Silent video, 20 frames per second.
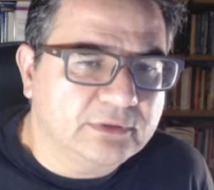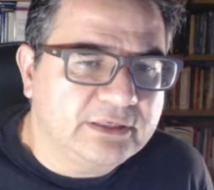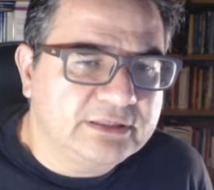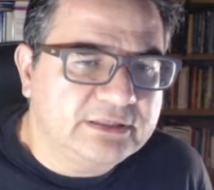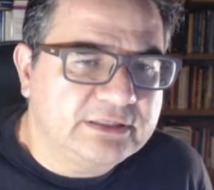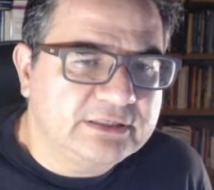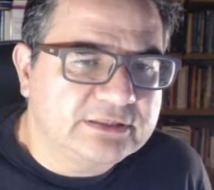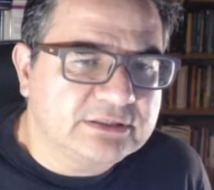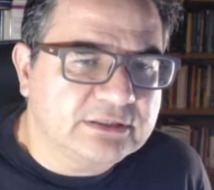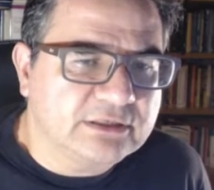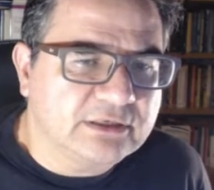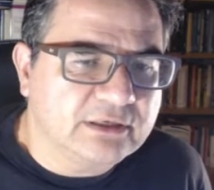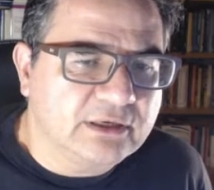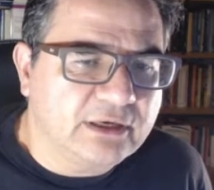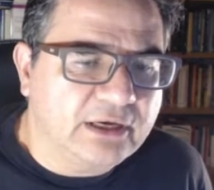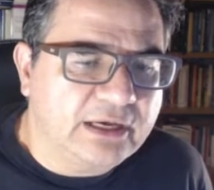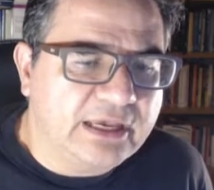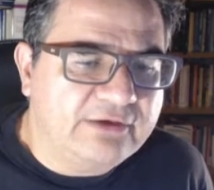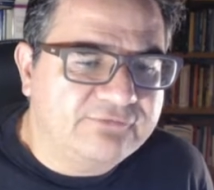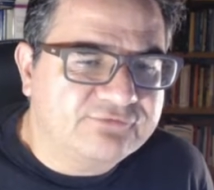it is
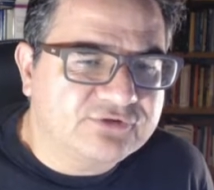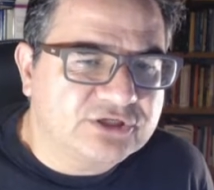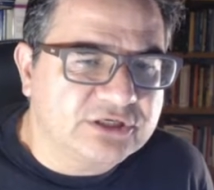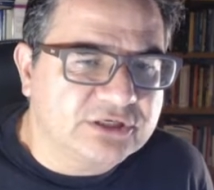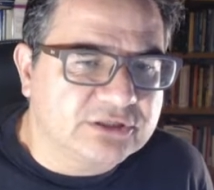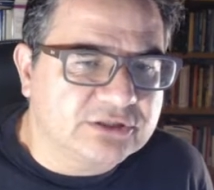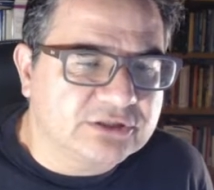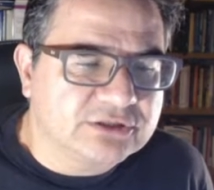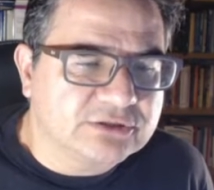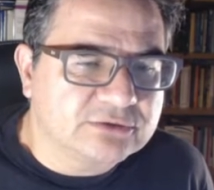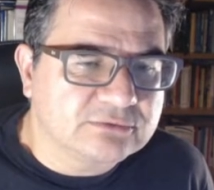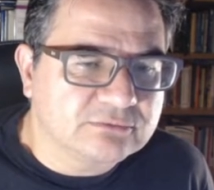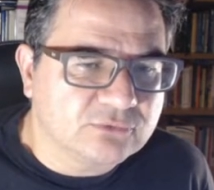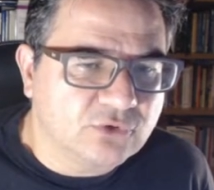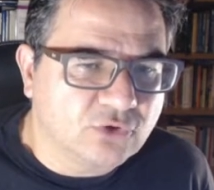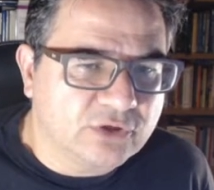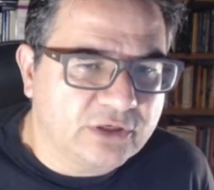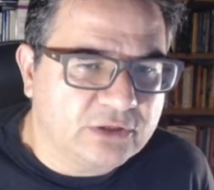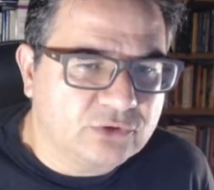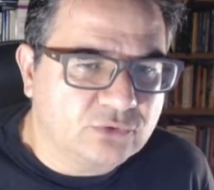f6,
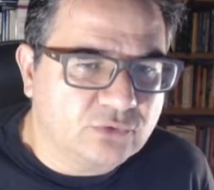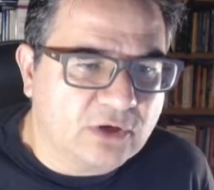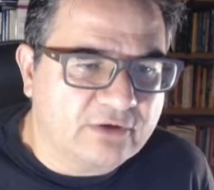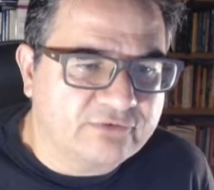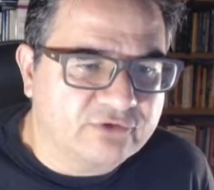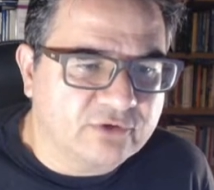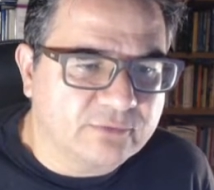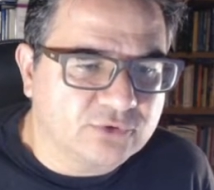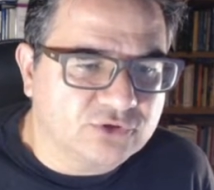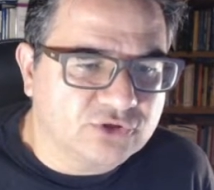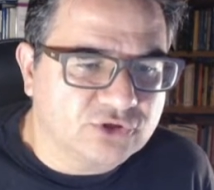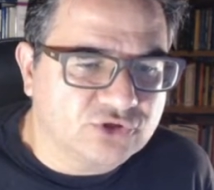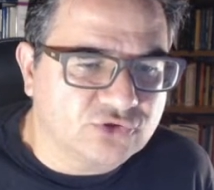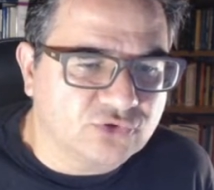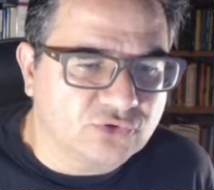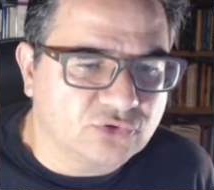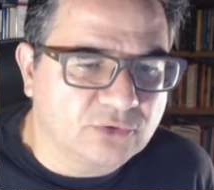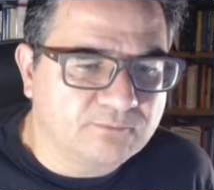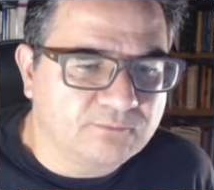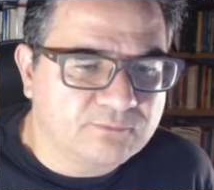okay, to have the
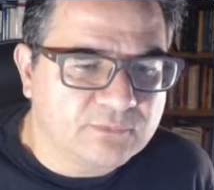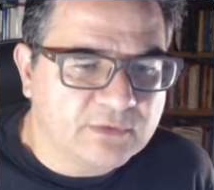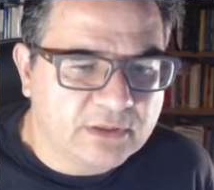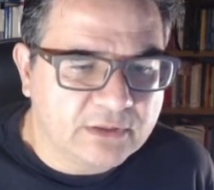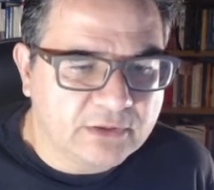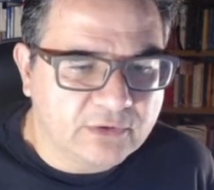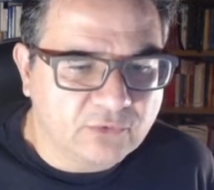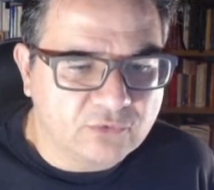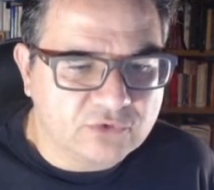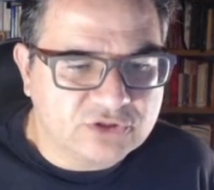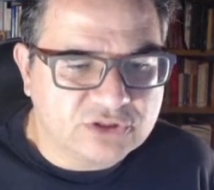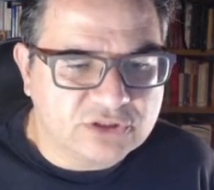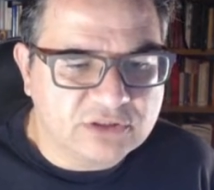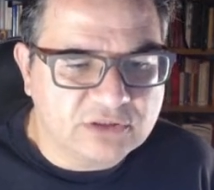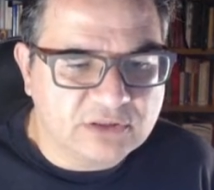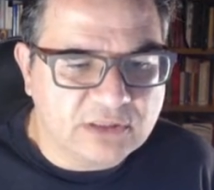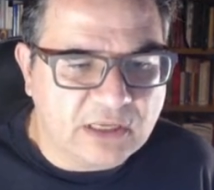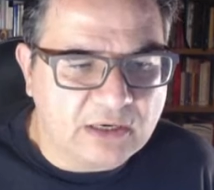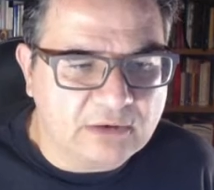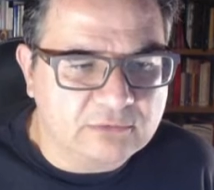position. We see
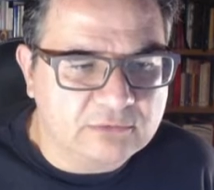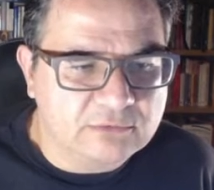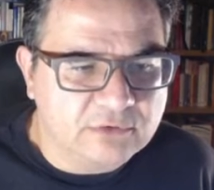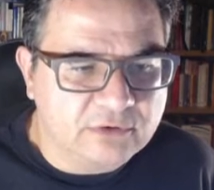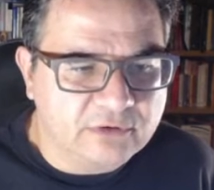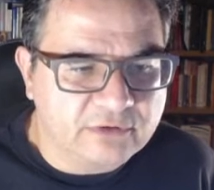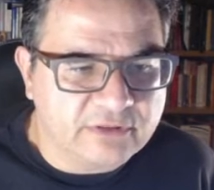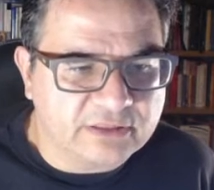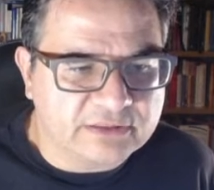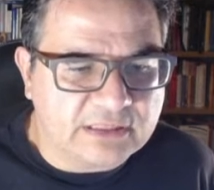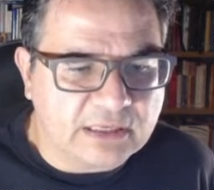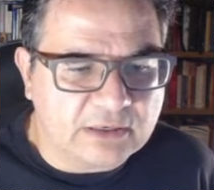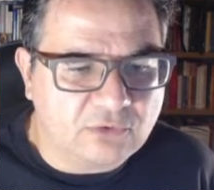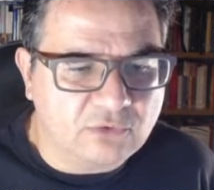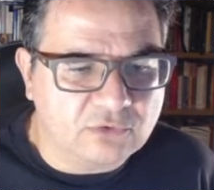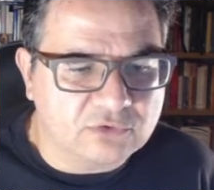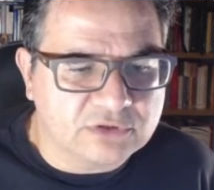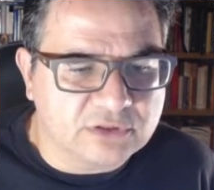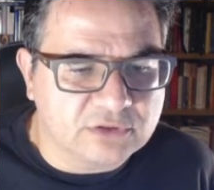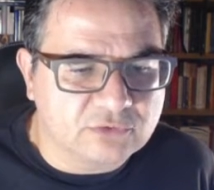now that
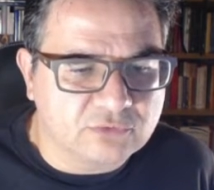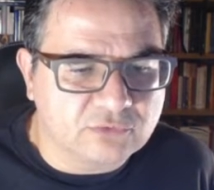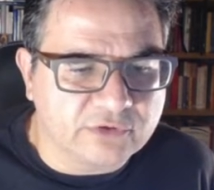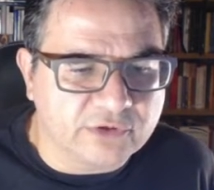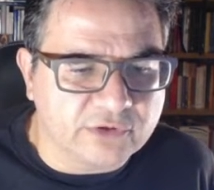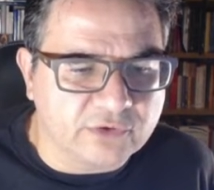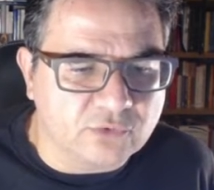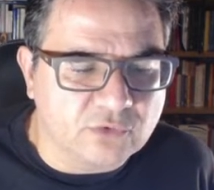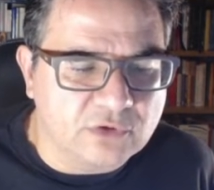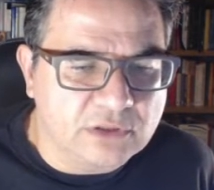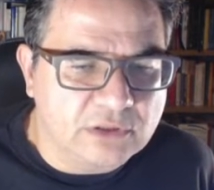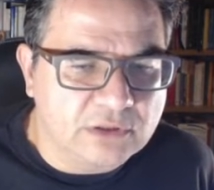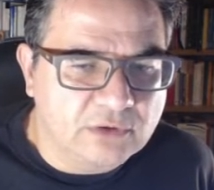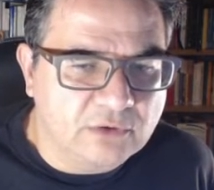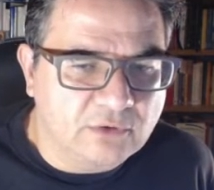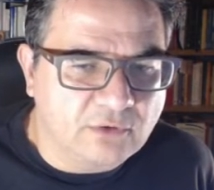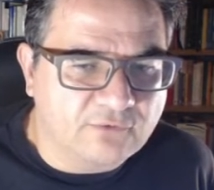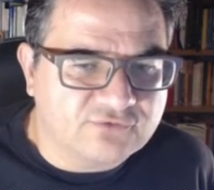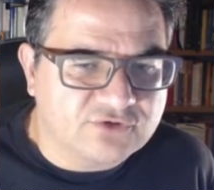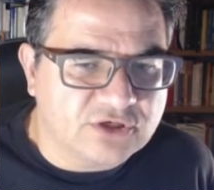according to the rule
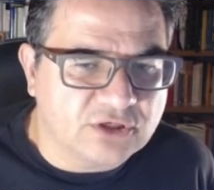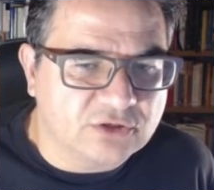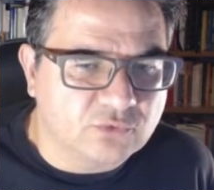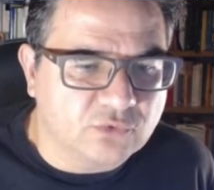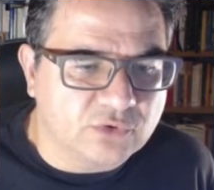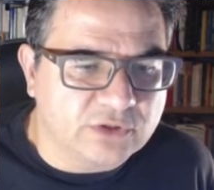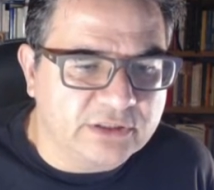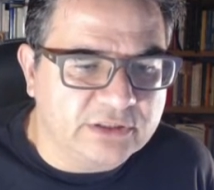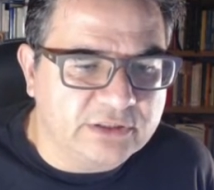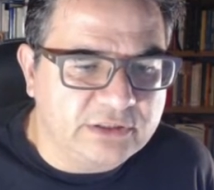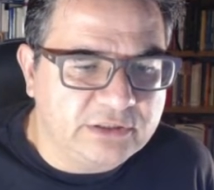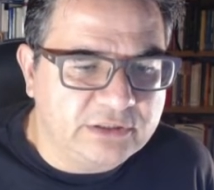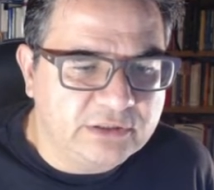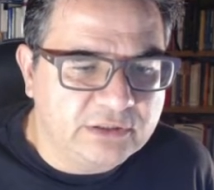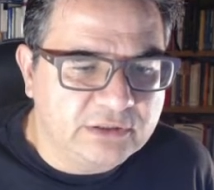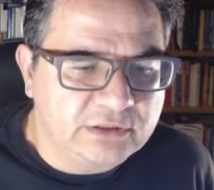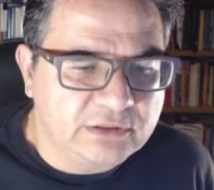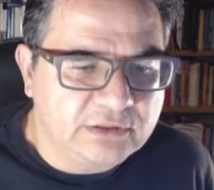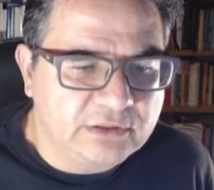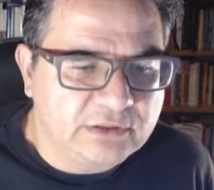of Centurini,
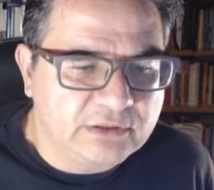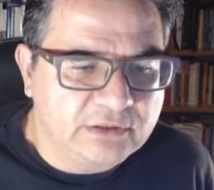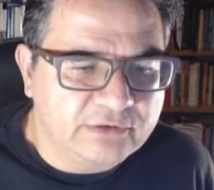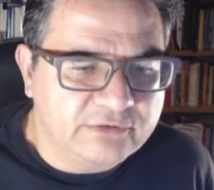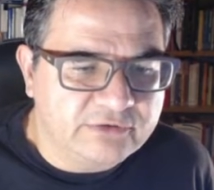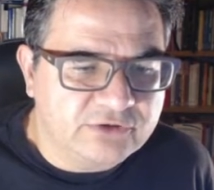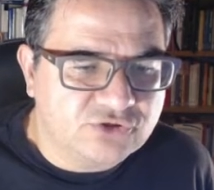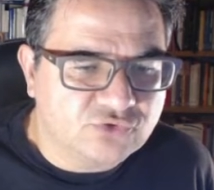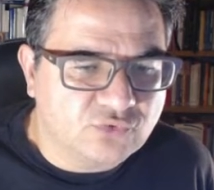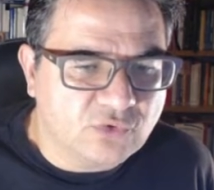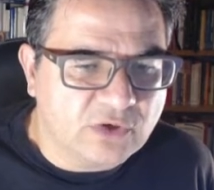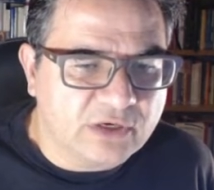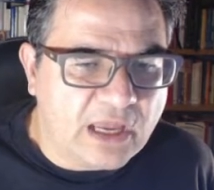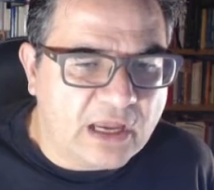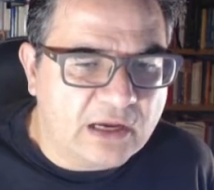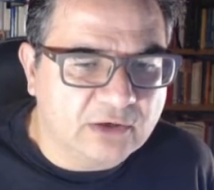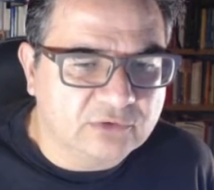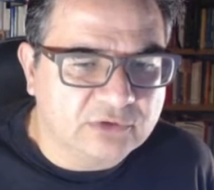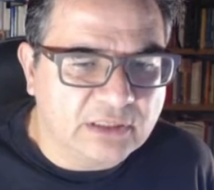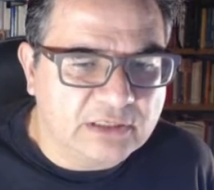this
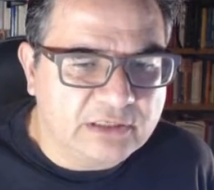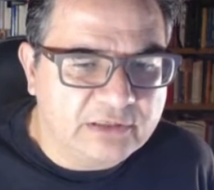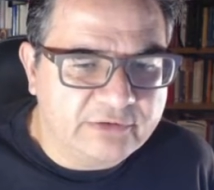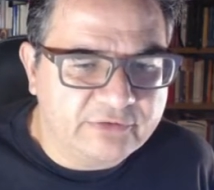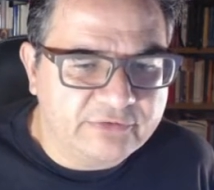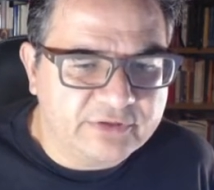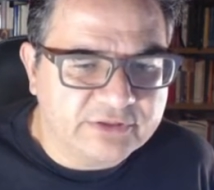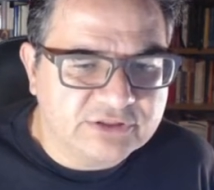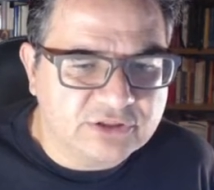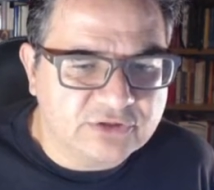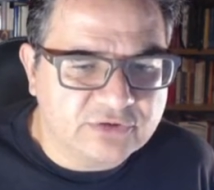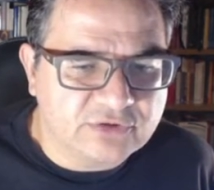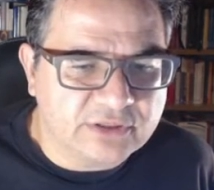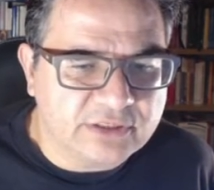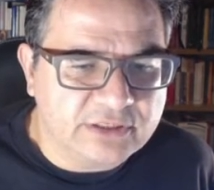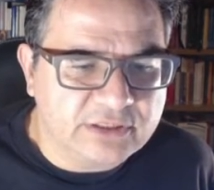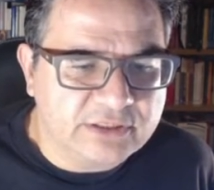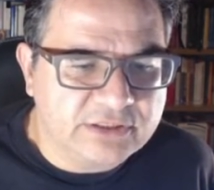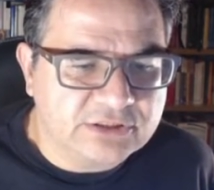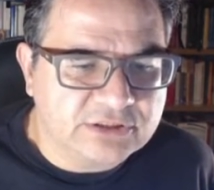diagonal, the
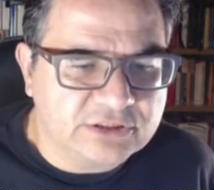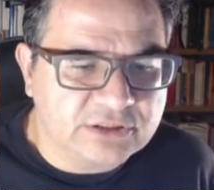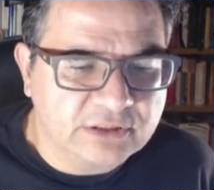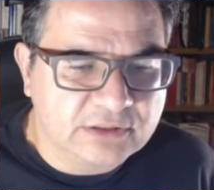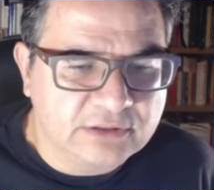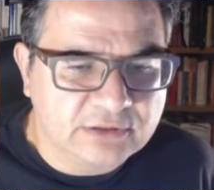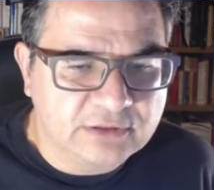g3 is